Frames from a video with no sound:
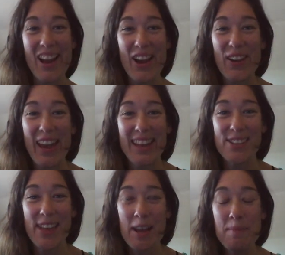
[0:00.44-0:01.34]
Okay, so
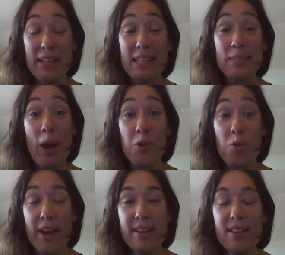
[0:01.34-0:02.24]
that completes part
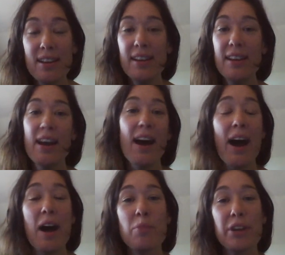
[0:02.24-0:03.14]
one.
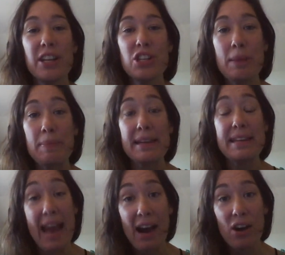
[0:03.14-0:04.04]
We're going to jump in
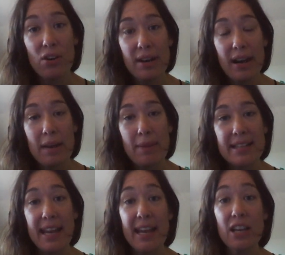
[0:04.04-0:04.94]
now and
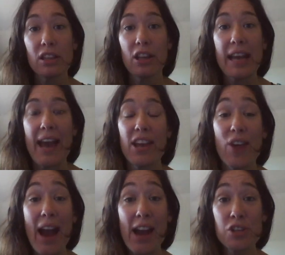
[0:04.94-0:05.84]
take a look at
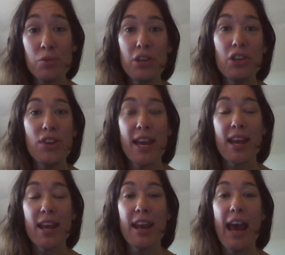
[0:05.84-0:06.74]
your actual unit
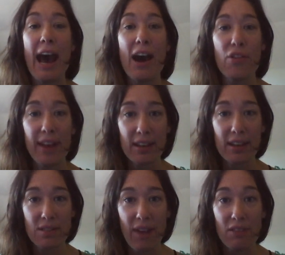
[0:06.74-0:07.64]
and how the
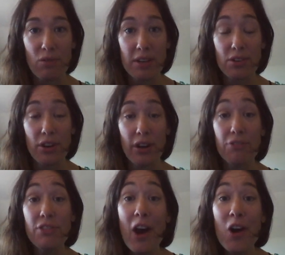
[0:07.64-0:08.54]
next 5 weeks are going to
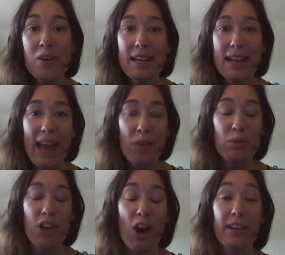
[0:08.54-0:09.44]
flow. And we'll
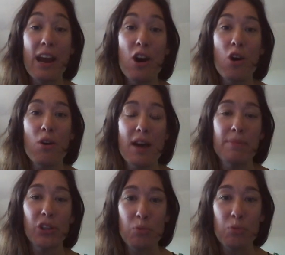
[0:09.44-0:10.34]
talk now a
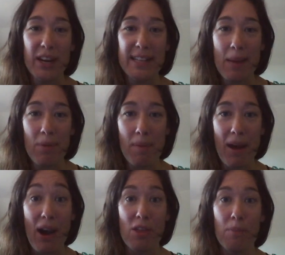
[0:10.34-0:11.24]
little more in depth about
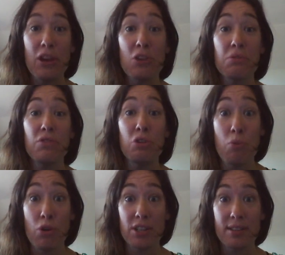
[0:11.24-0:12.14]
how the peer review
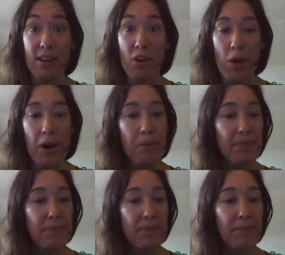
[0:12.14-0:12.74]
portion is going to work.